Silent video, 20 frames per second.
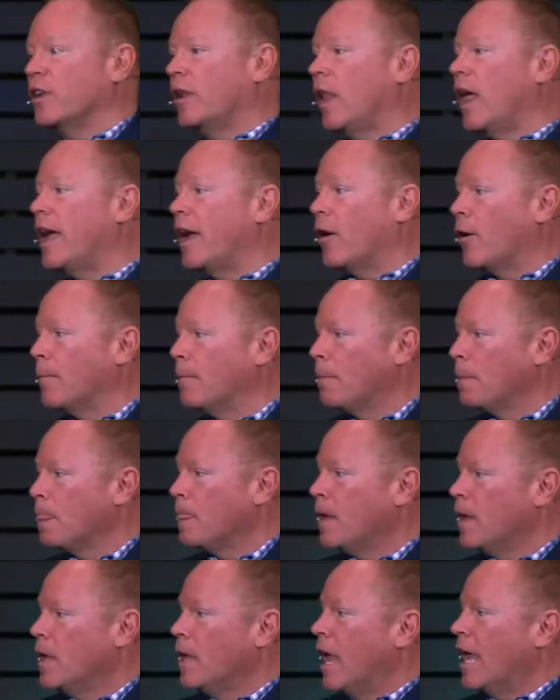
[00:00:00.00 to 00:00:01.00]
layer.
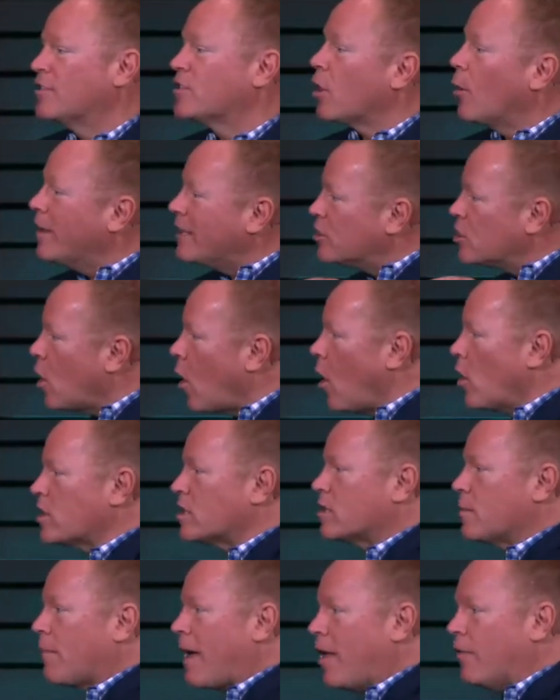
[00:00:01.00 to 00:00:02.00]
And so he
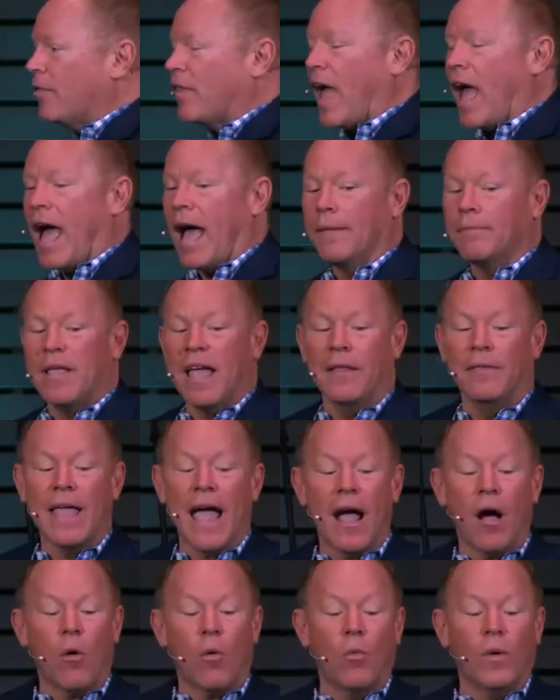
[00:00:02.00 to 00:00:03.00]
talks about that. And
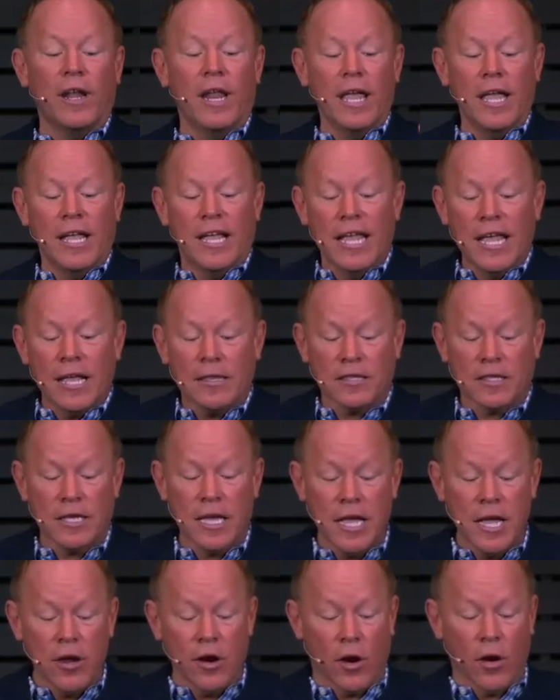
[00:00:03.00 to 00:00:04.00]
now when he gets
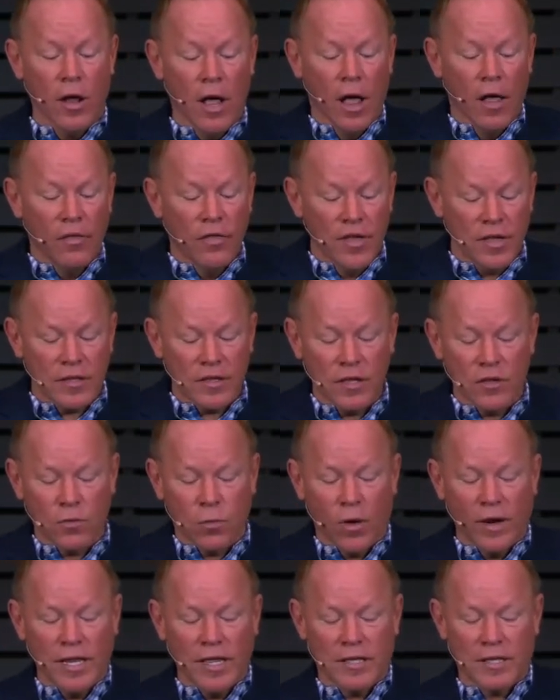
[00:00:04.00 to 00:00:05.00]
here, this is
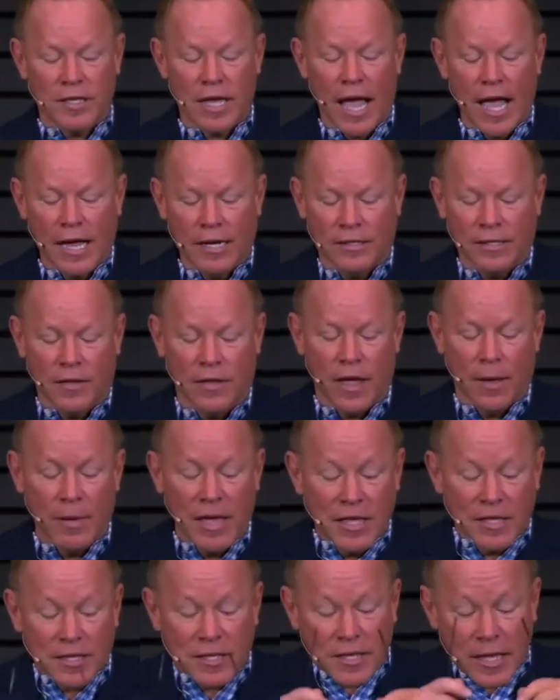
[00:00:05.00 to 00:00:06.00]
what he's saying to them.
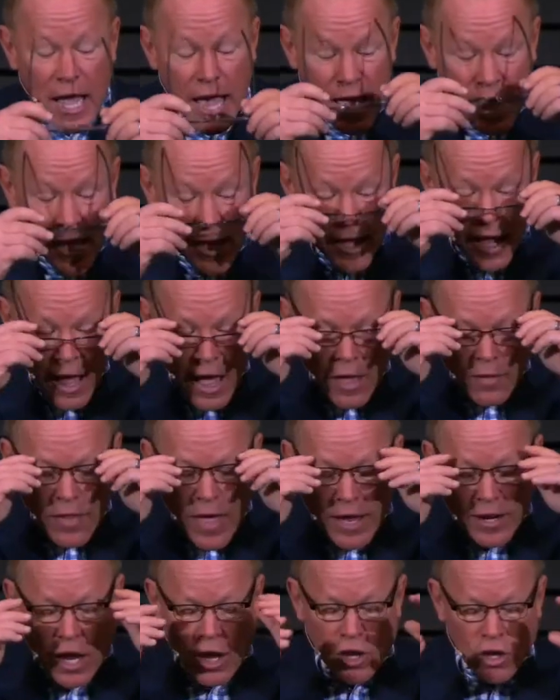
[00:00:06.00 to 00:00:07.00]
He's saying
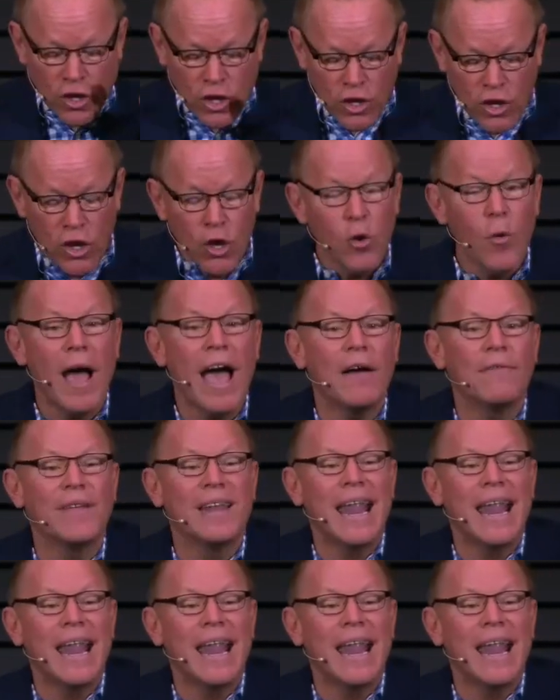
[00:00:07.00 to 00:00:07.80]
that you have an